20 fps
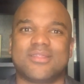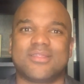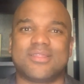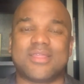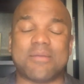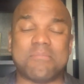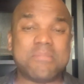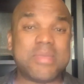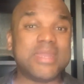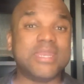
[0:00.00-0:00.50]

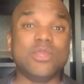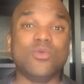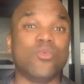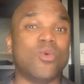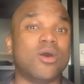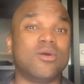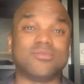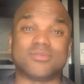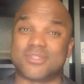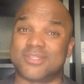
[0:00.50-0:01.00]
that many
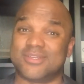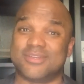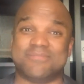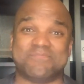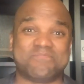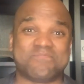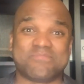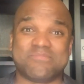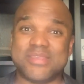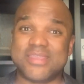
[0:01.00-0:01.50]
won't
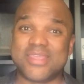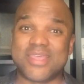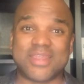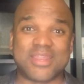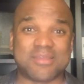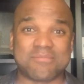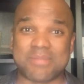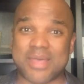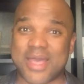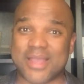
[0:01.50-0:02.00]
be
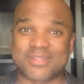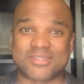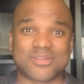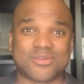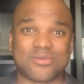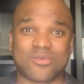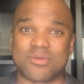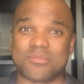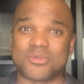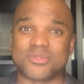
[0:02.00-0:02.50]
getting back to
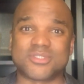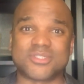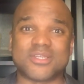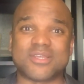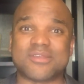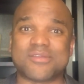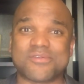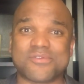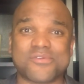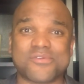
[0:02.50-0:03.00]
normalcy.